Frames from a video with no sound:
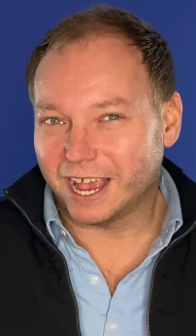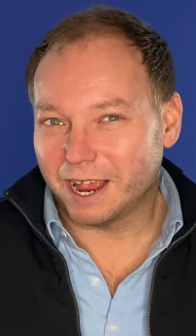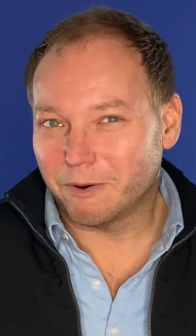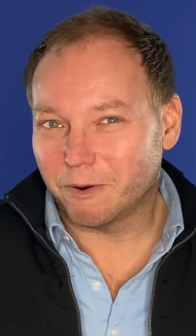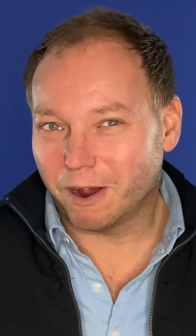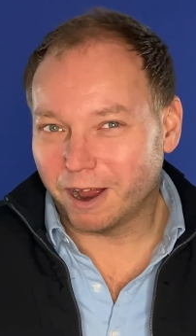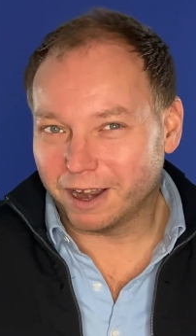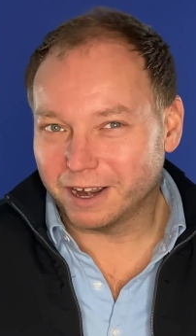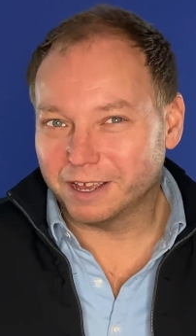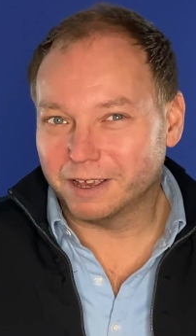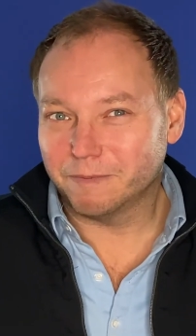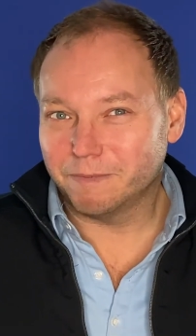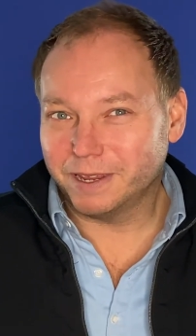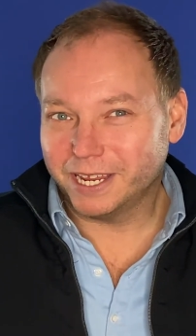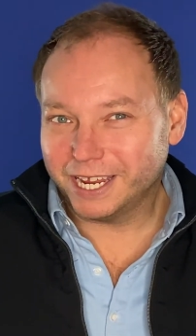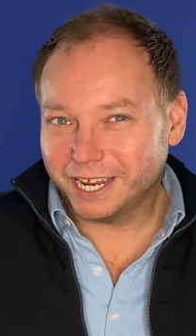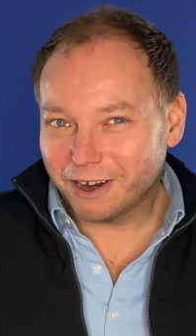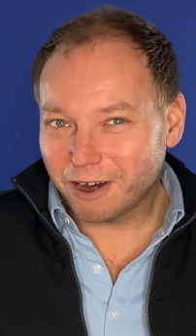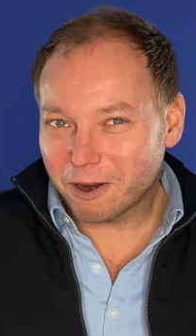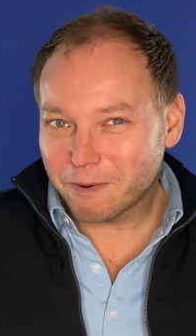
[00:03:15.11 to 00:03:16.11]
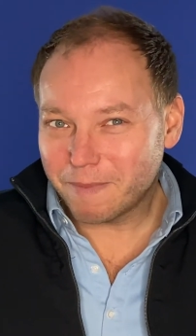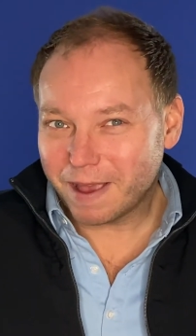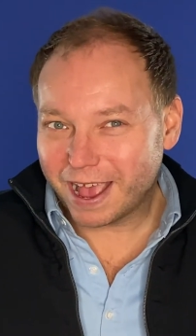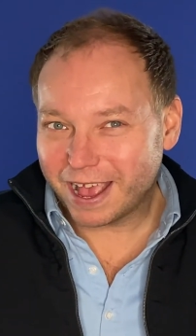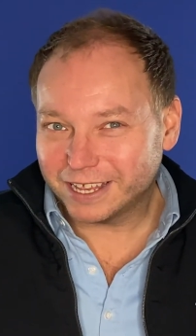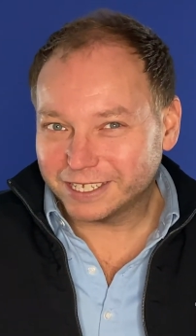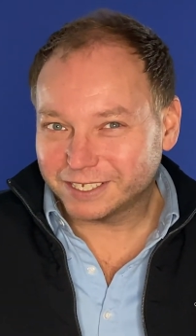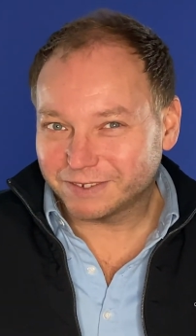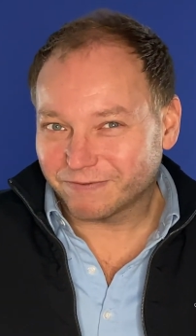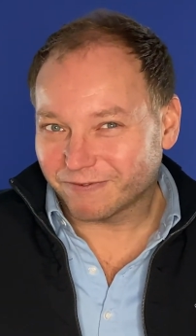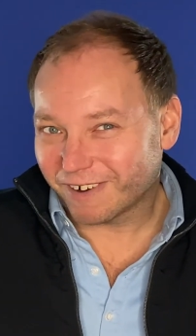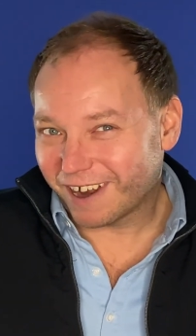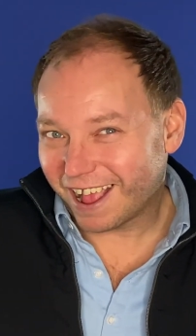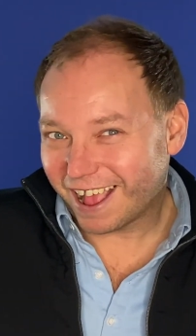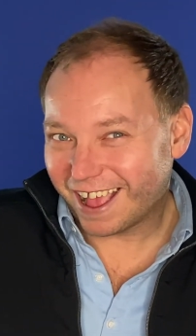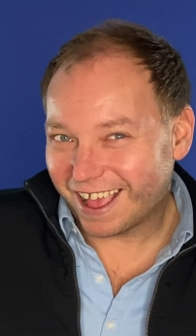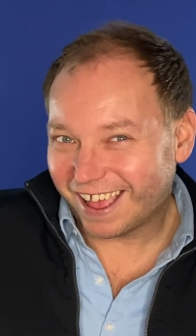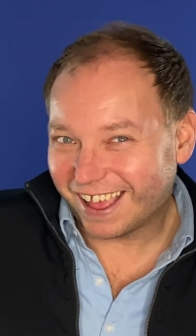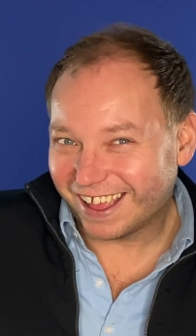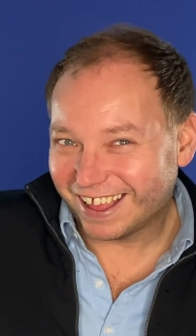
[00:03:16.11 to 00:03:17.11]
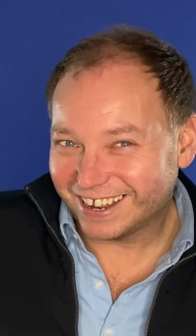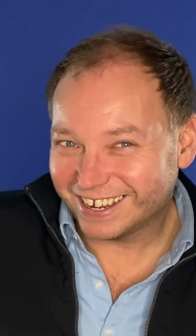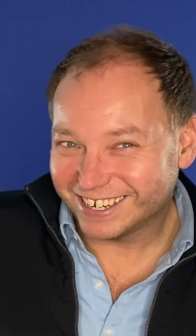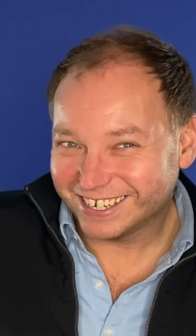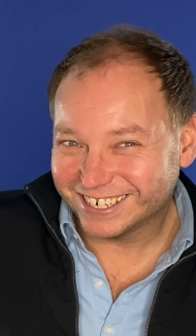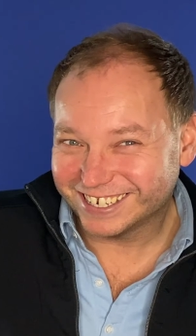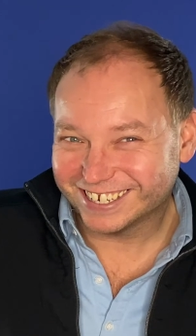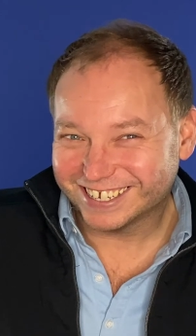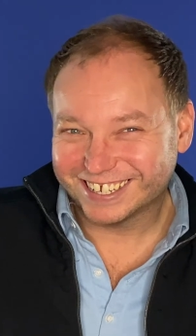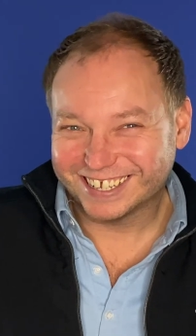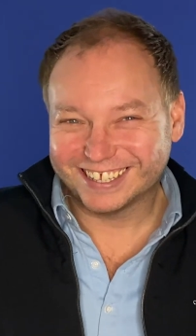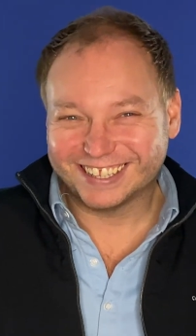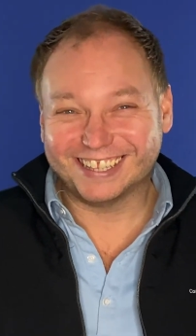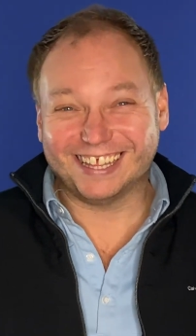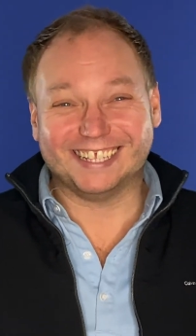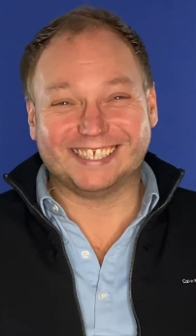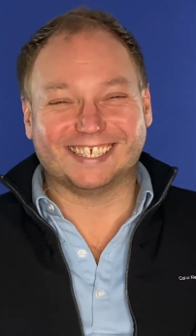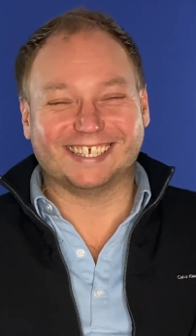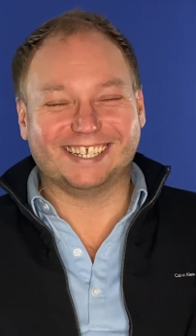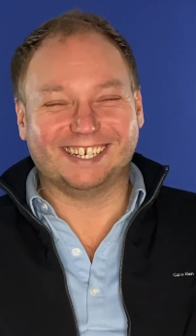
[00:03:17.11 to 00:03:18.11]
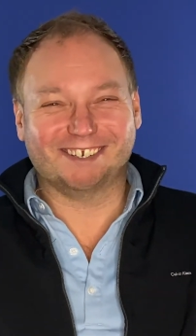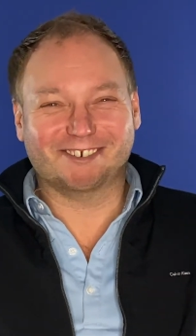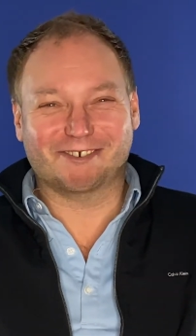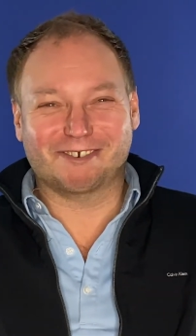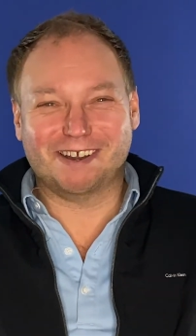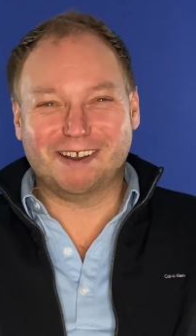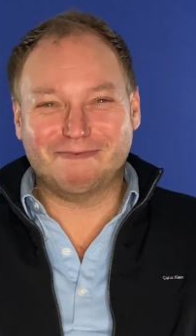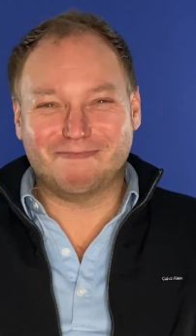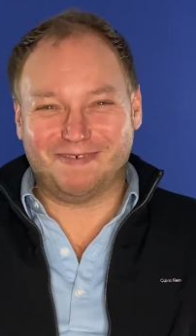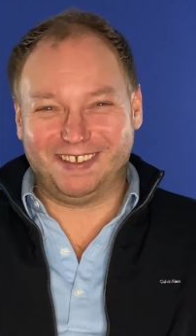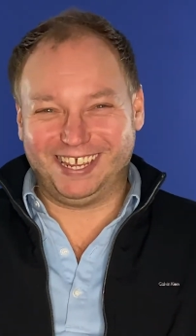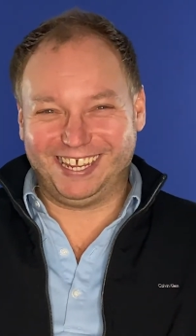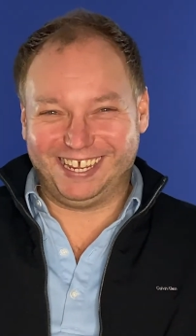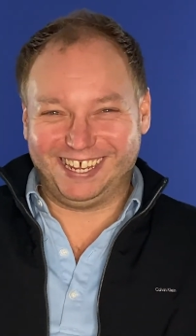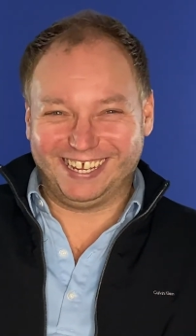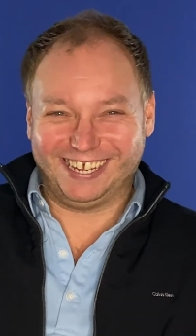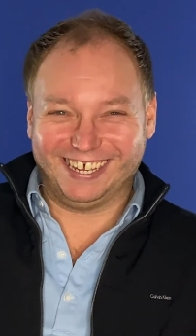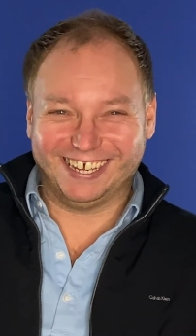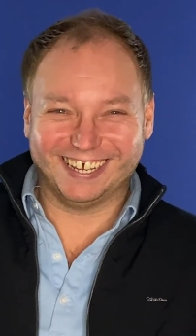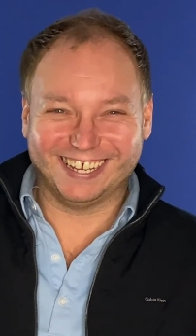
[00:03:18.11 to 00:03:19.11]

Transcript: want to be your best friend. That's a little creepy.